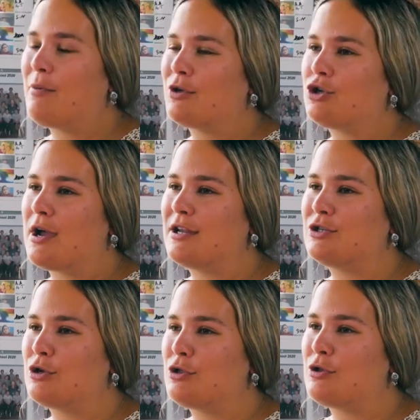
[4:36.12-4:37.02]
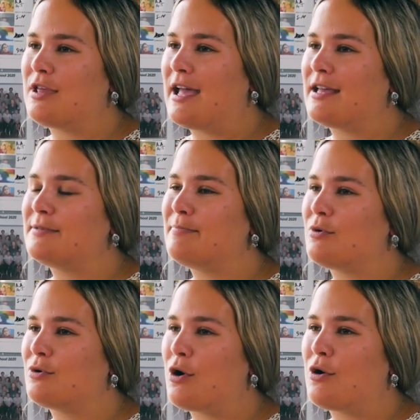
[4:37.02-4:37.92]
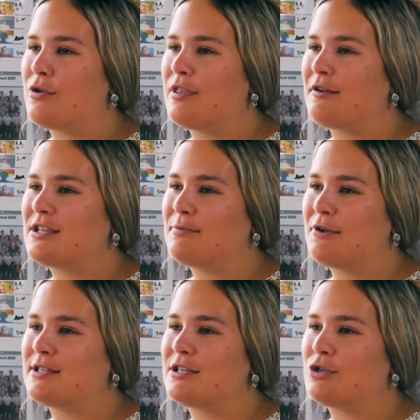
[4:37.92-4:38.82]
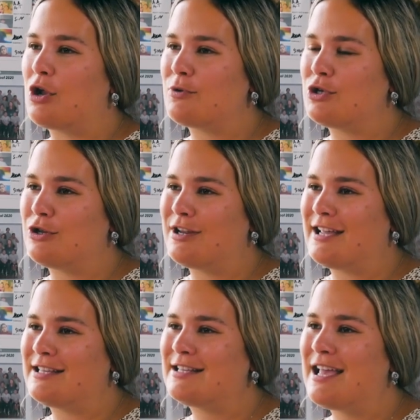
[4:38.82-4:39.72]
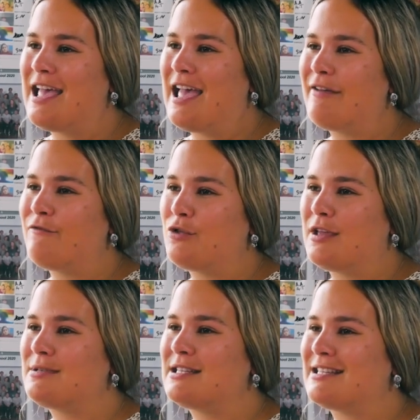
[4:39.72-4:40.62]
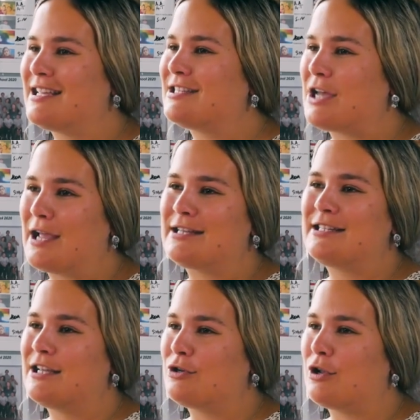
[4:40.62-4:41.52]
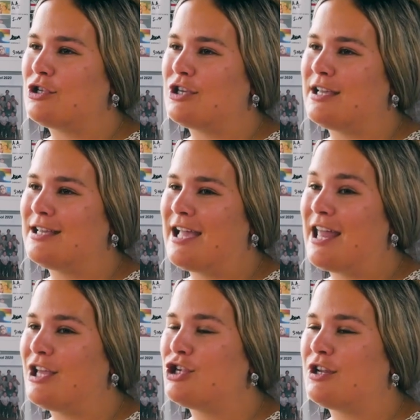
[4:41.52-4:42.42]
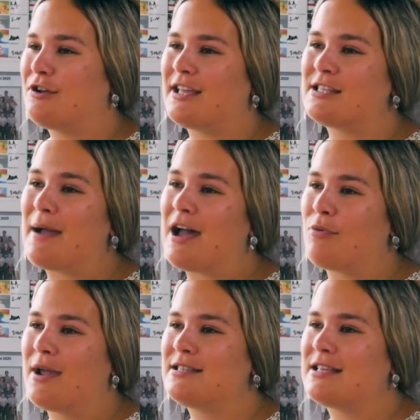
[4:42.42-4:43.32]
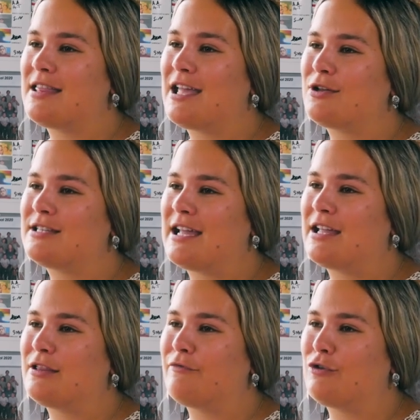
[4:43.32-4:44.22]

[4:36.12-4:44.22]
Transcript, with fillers: what we're trying to do through that is build on their experiences and opportunities and for them to see science, technology and engineering as pathways that they could take in the